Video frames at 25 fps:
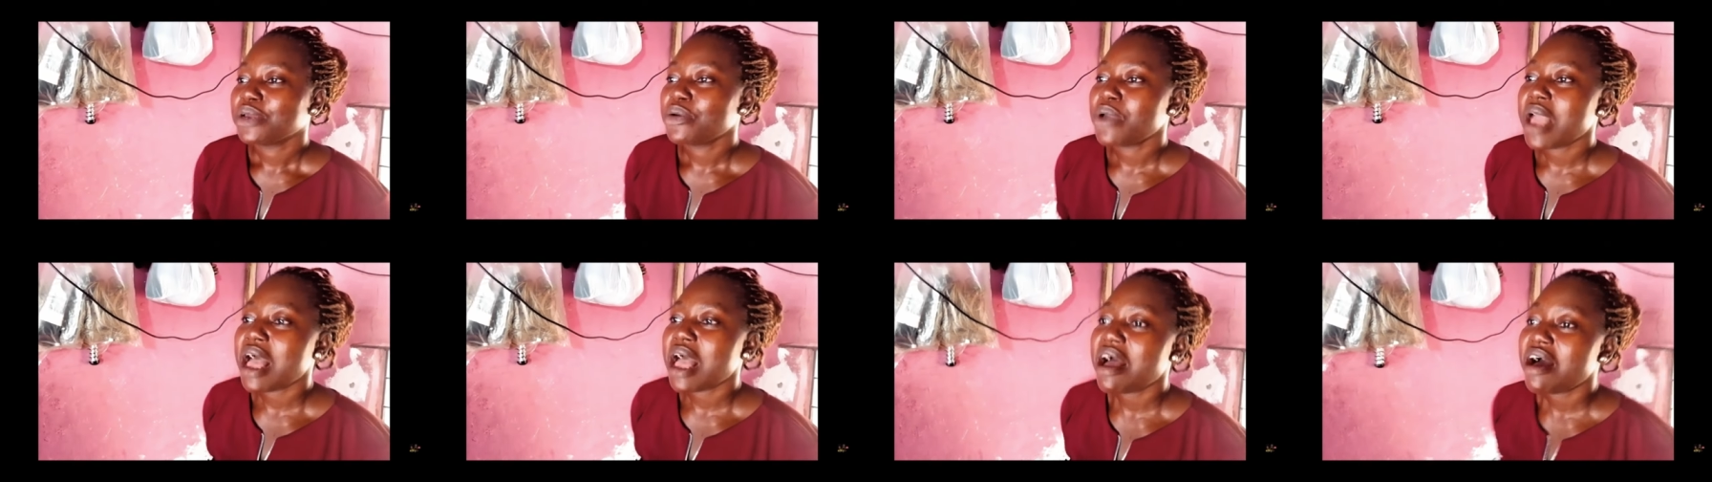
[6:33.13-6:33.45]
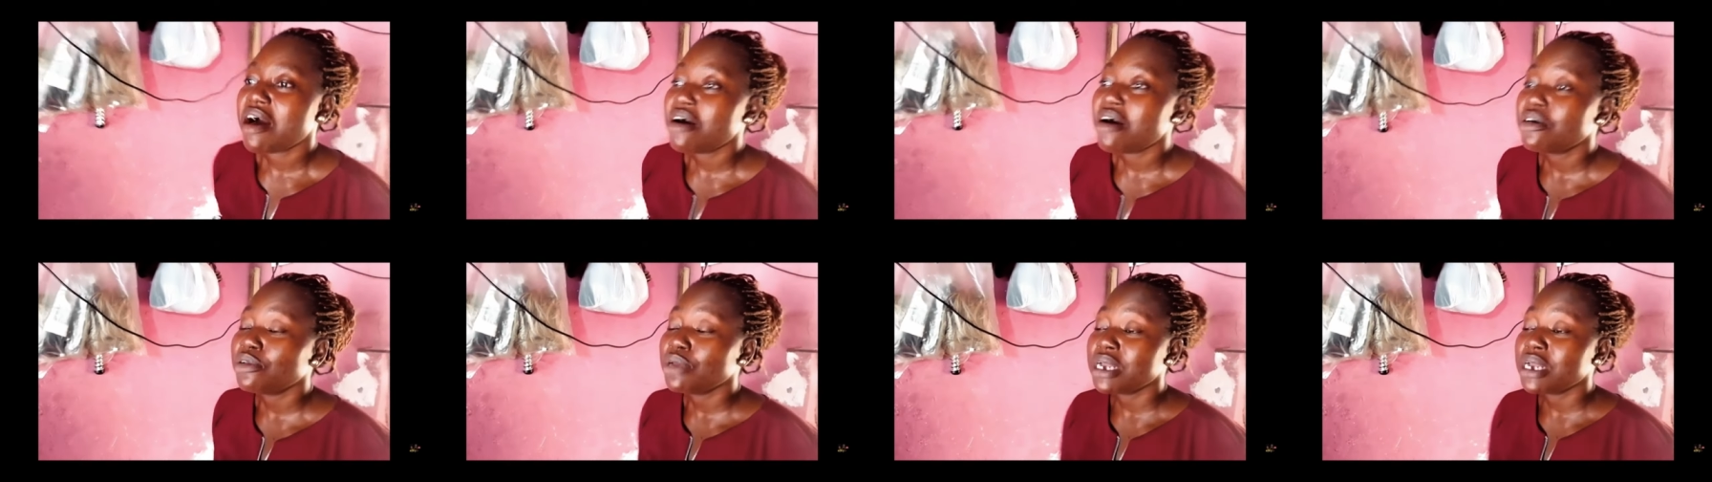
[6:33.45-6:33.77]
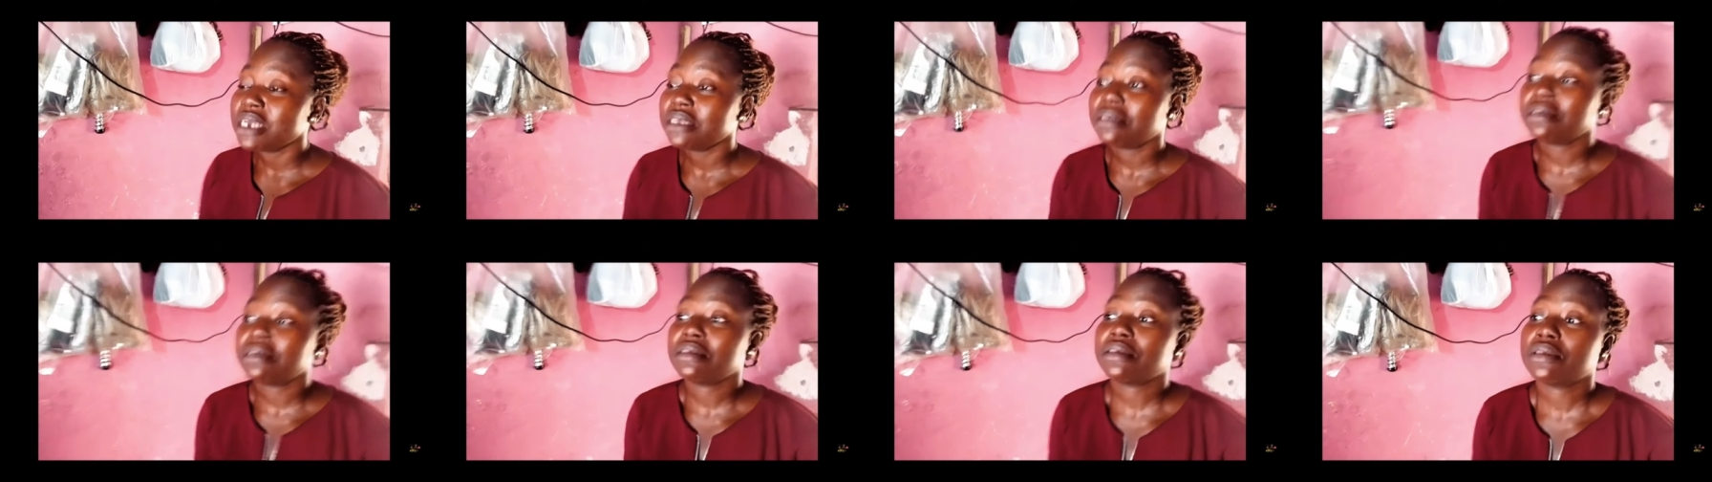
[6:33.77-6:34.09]
we are
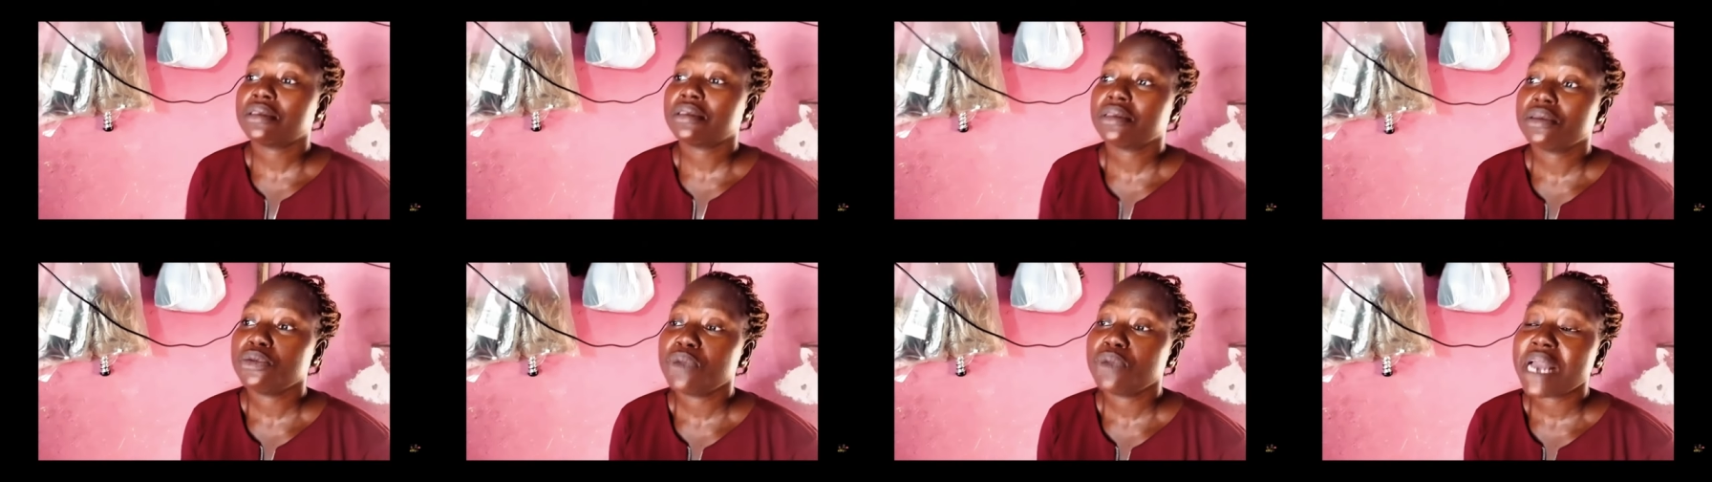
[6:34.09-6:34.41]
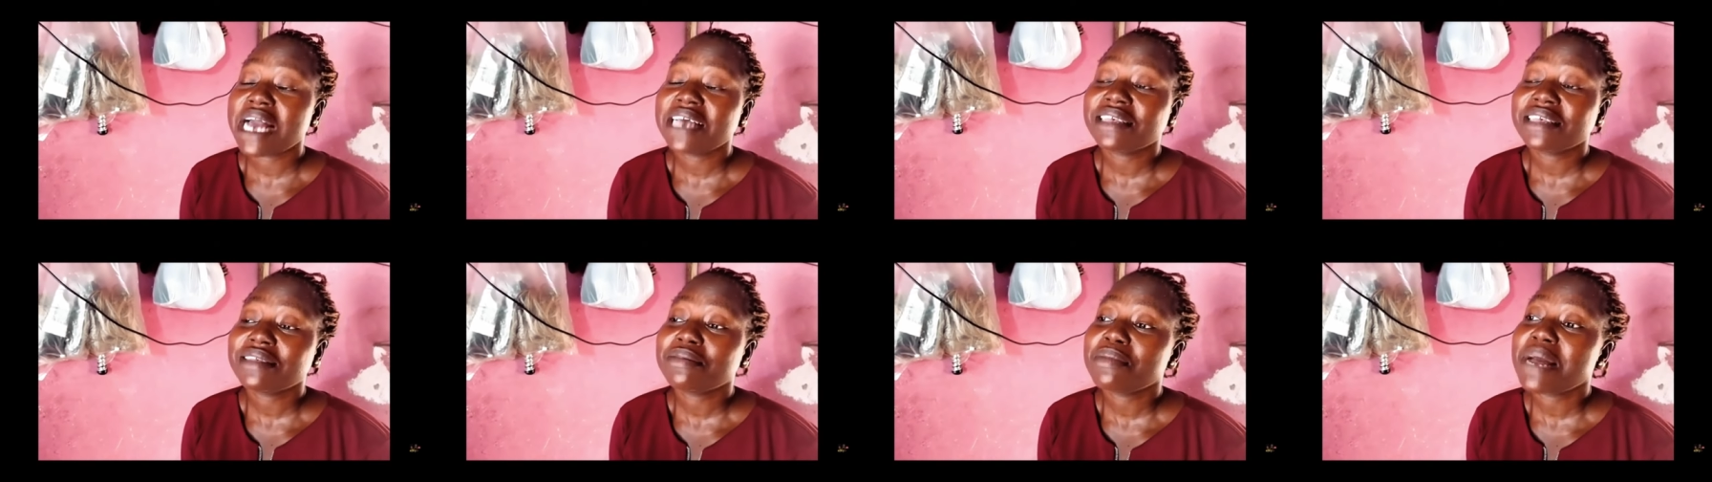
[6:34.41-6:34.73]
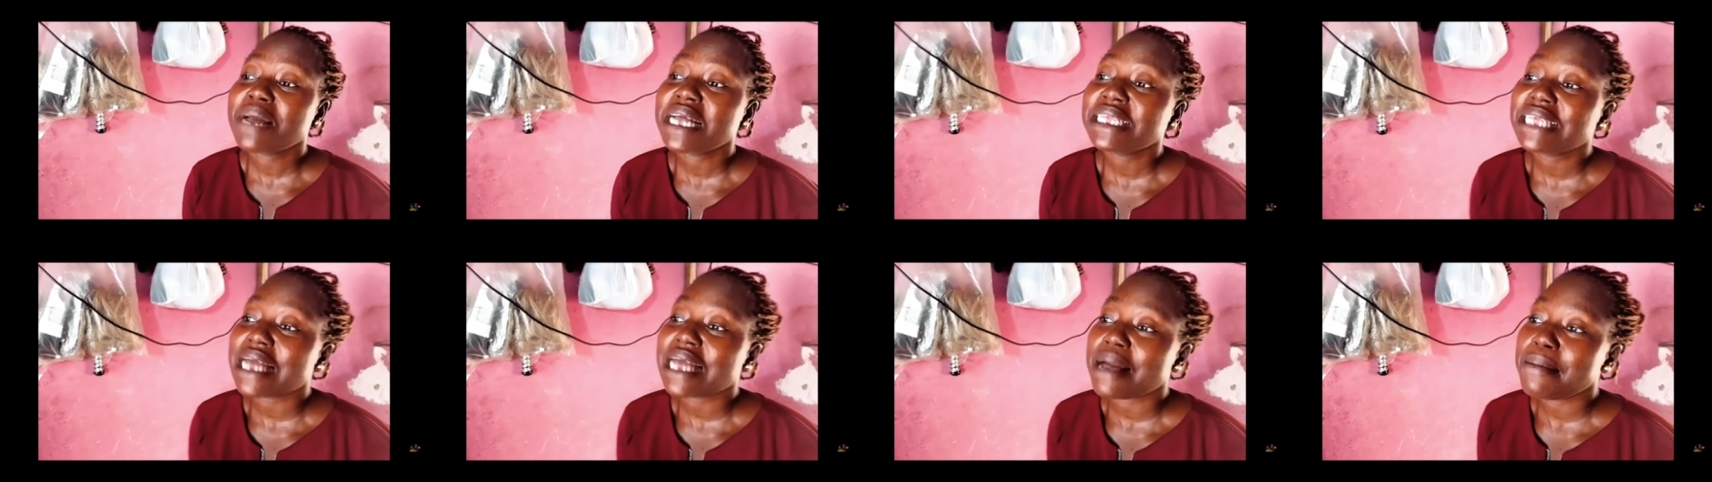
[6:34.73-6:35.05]
always, we are
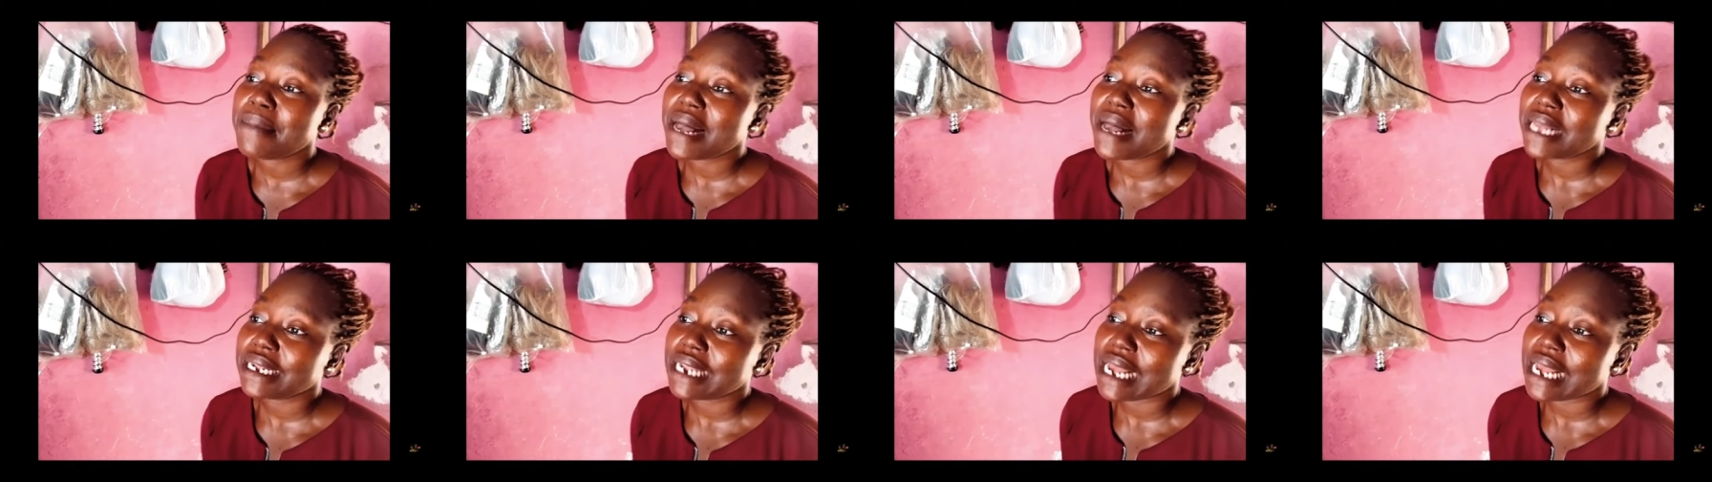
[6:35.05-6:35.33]
smart about